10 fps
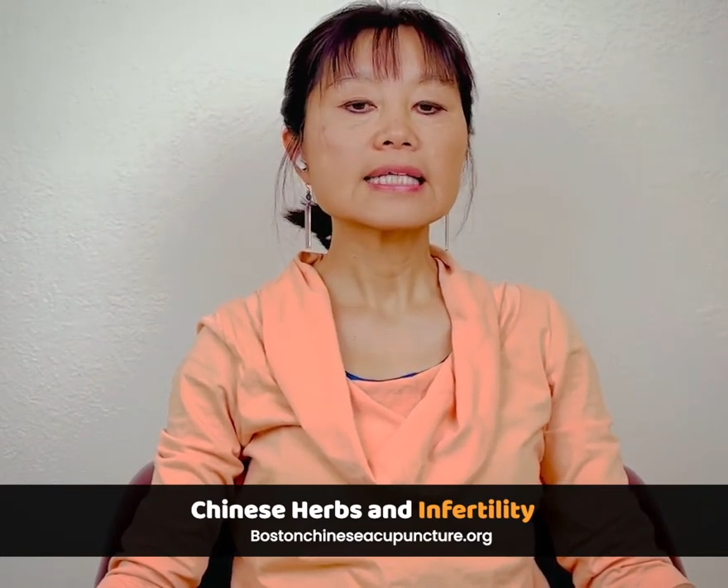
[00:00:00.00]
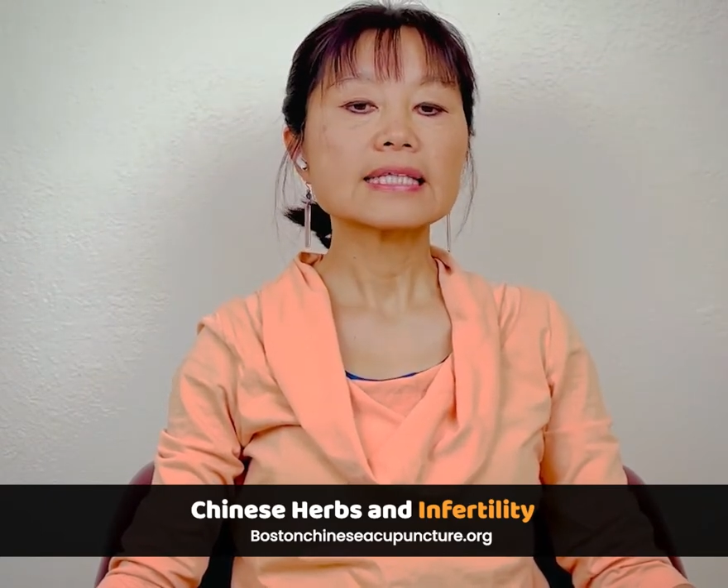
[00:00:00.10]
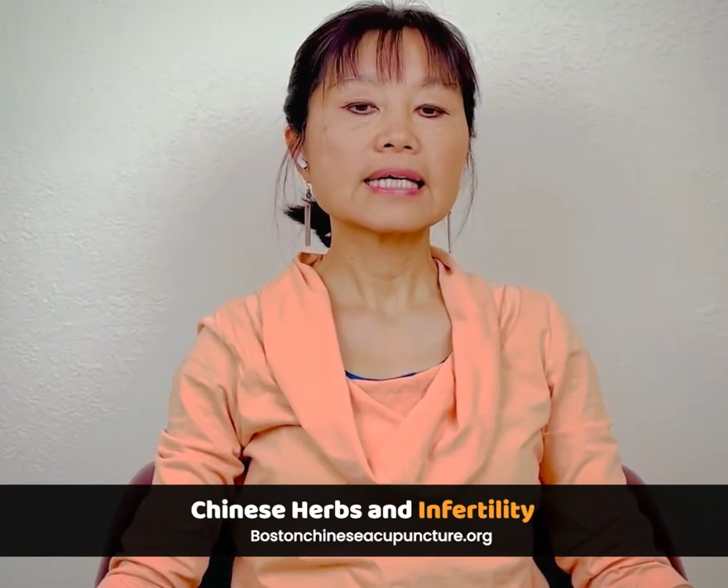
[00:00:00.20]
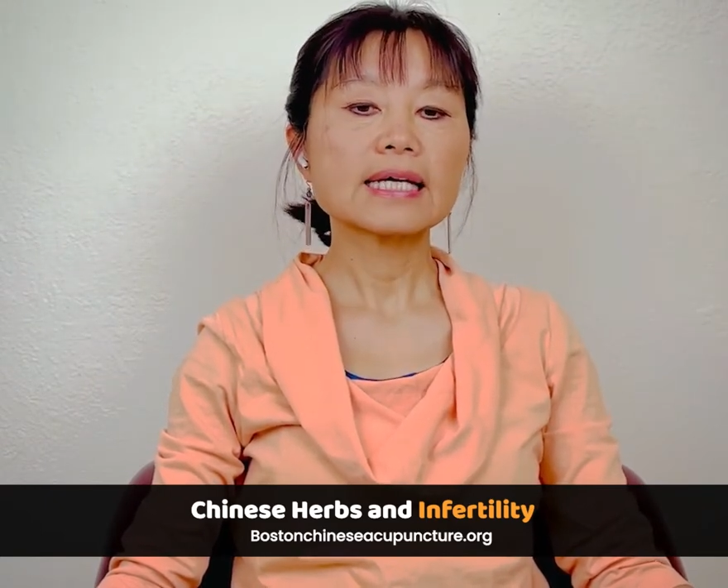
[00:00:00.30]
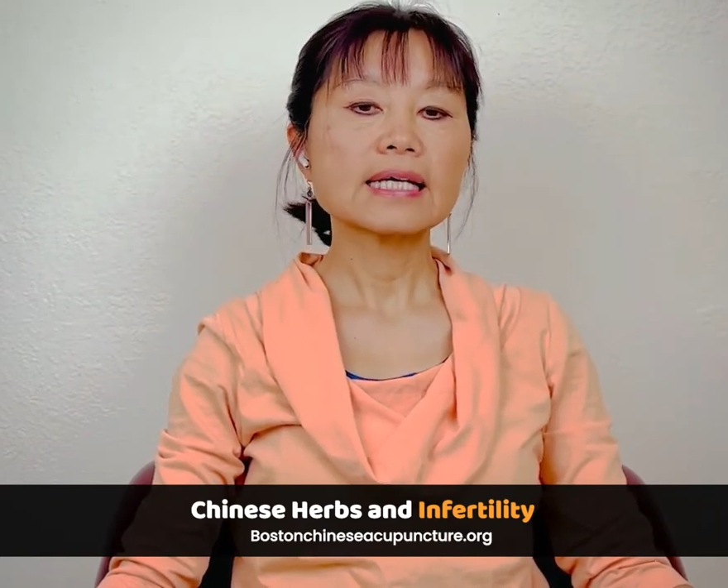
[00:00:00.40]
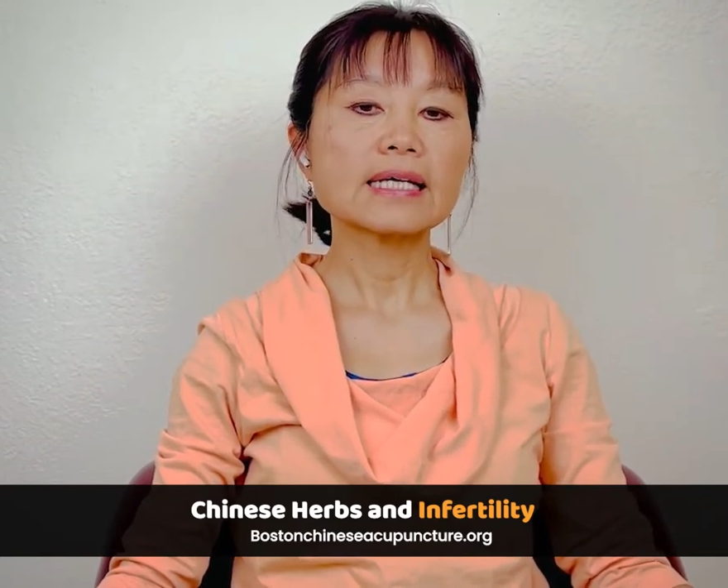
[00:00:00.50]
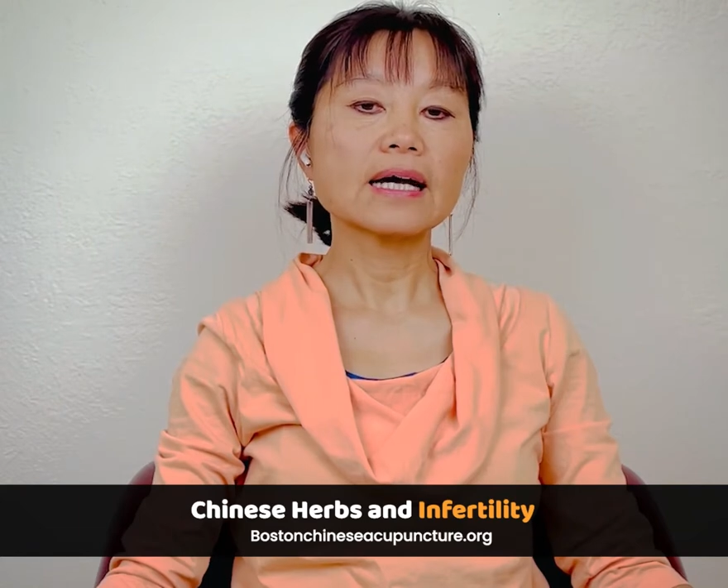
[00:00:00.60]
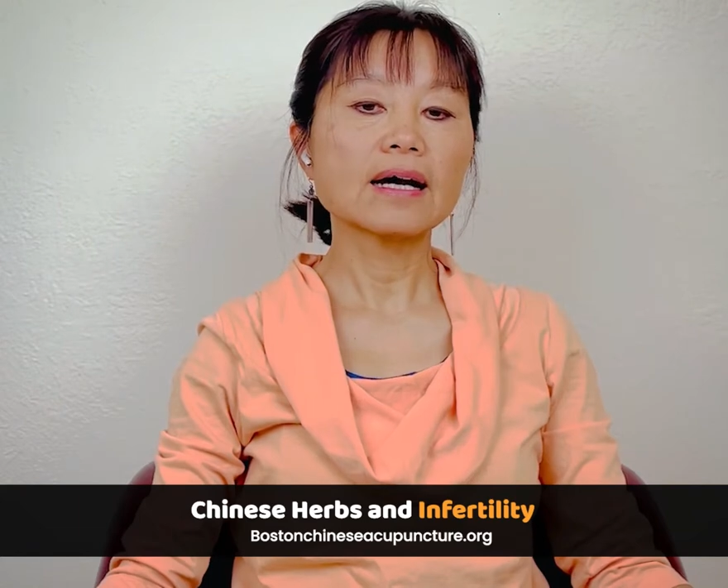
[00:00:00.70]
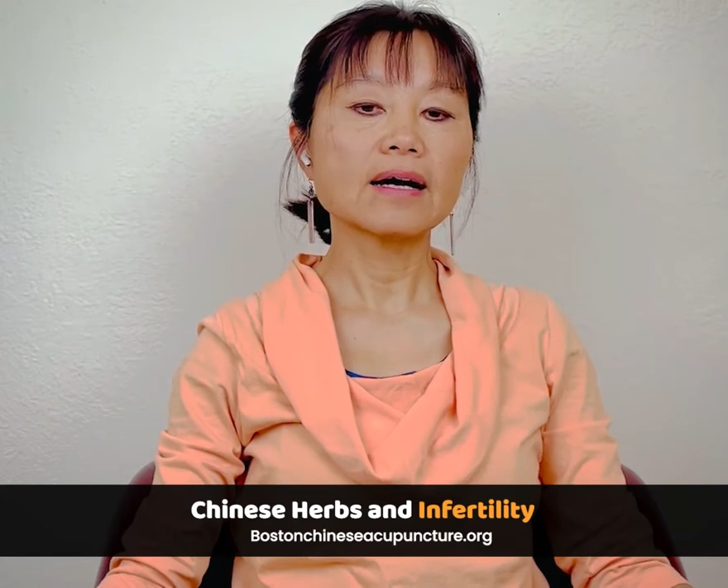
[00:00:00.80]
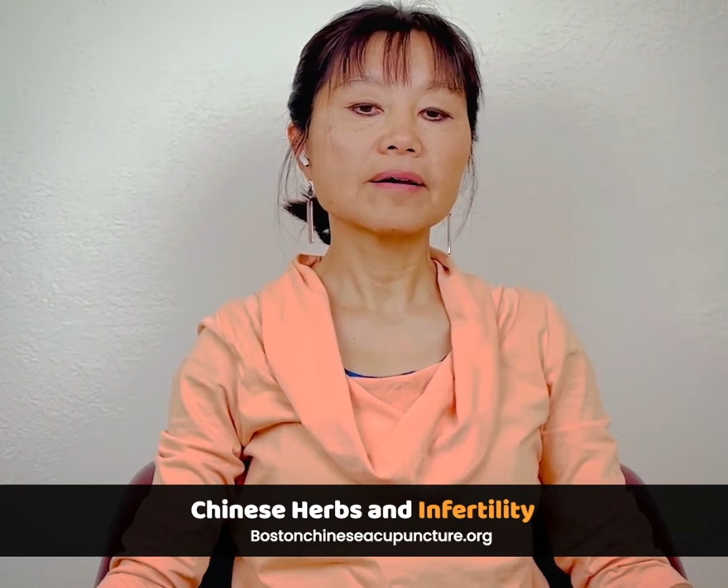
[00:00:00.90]
they
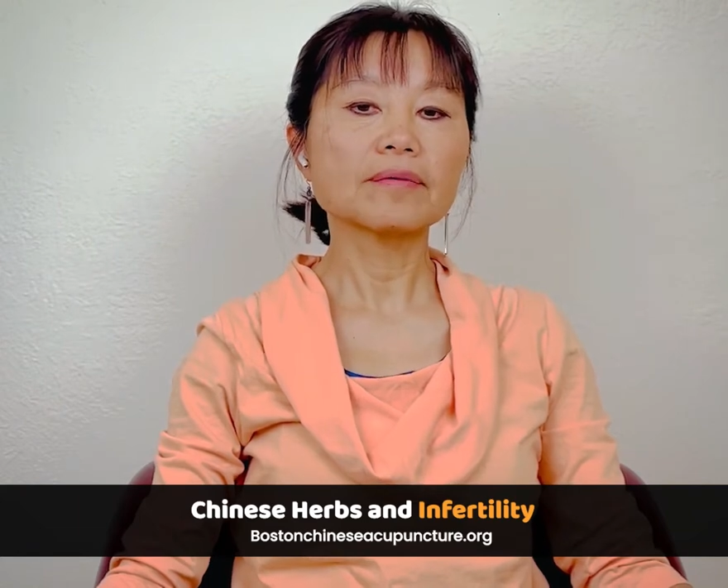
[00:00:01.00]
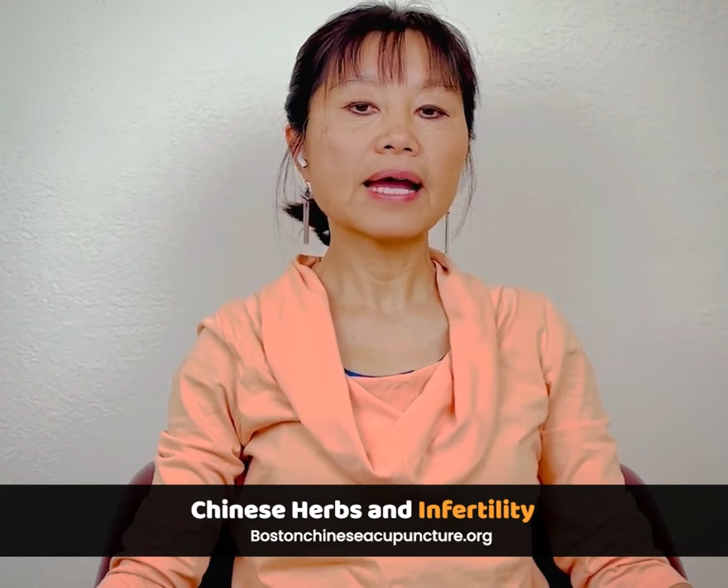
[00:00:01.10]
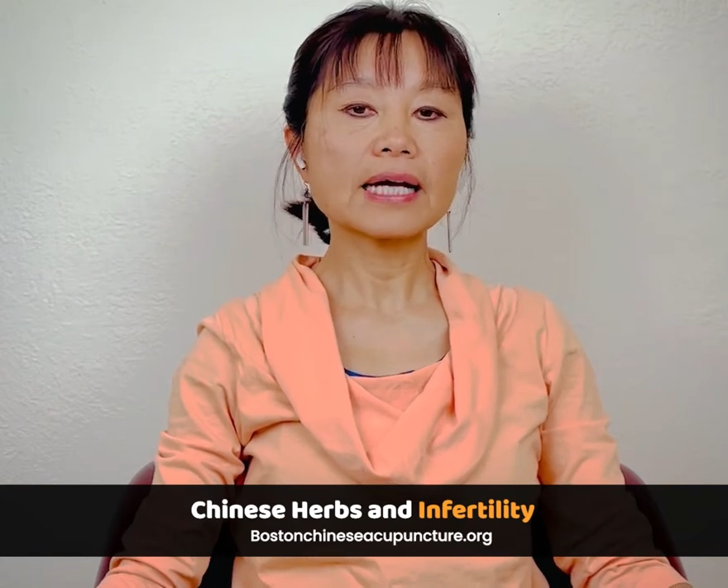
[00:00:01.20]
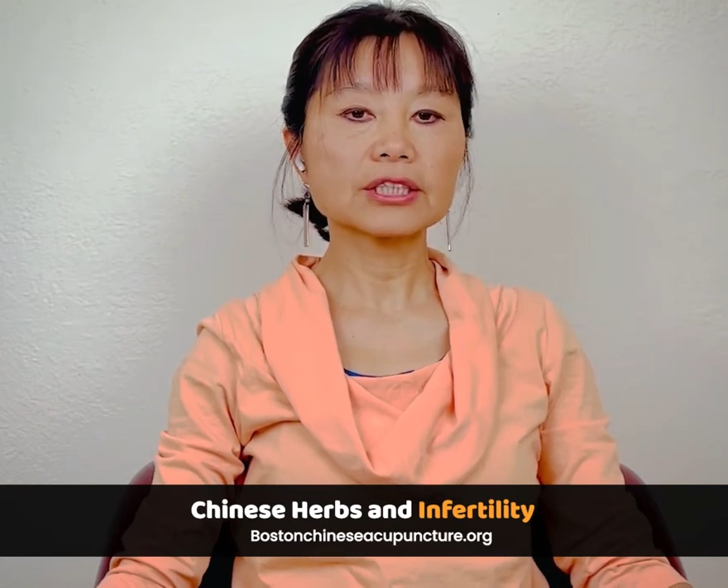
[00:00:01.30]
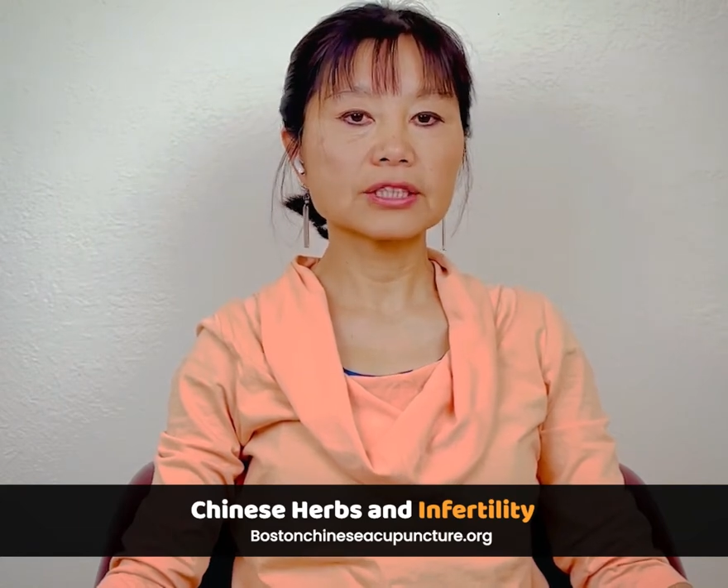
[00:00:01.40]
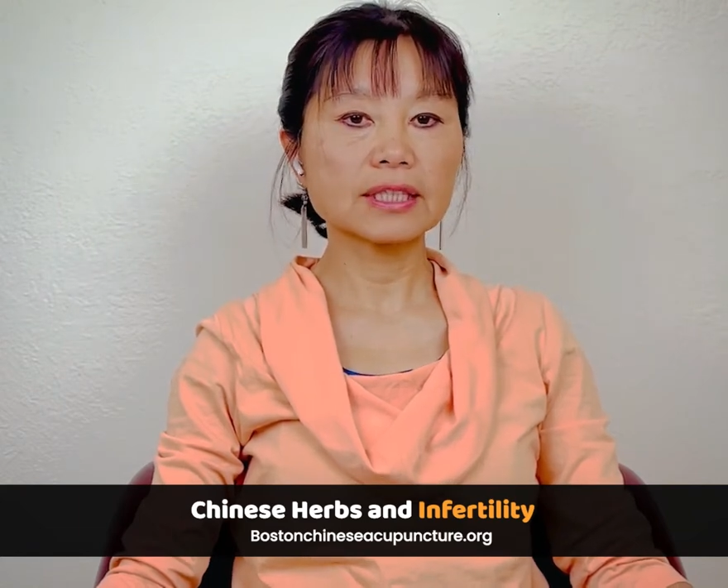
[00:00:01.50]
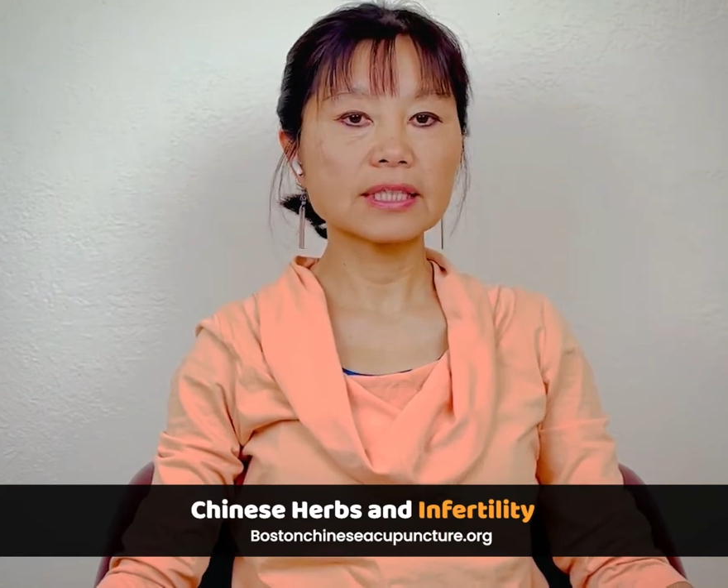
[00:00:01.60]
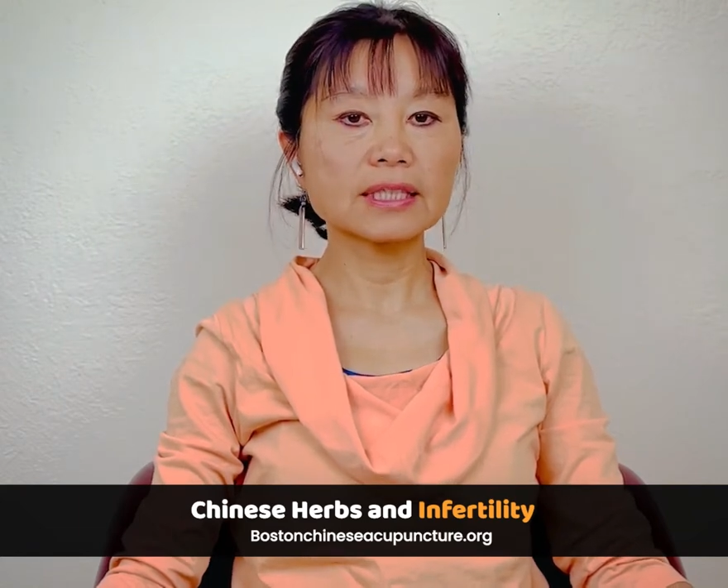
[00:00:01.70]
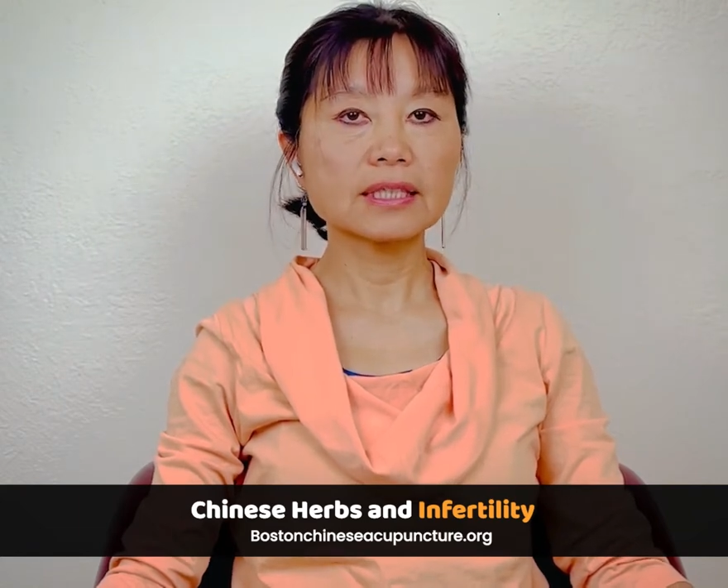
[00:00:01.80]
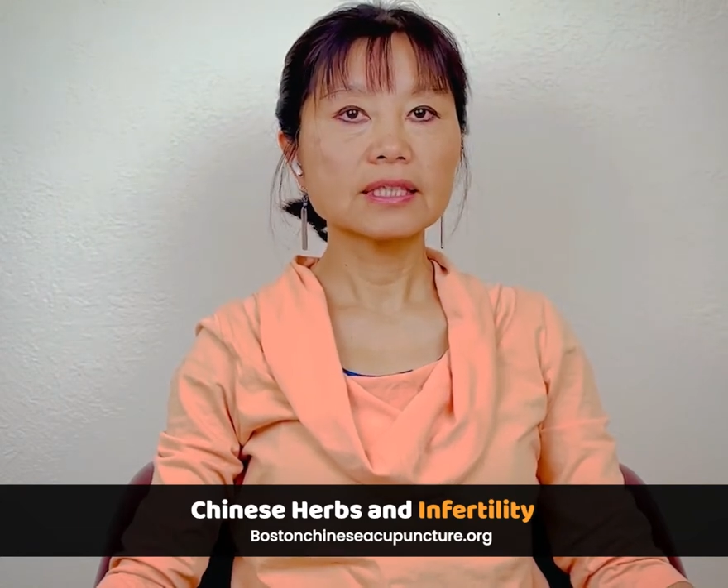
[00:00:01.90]

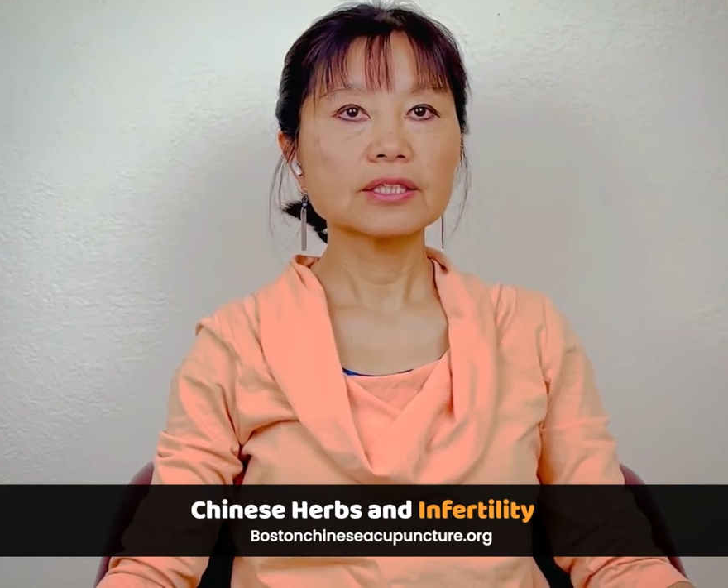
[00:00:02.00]
actually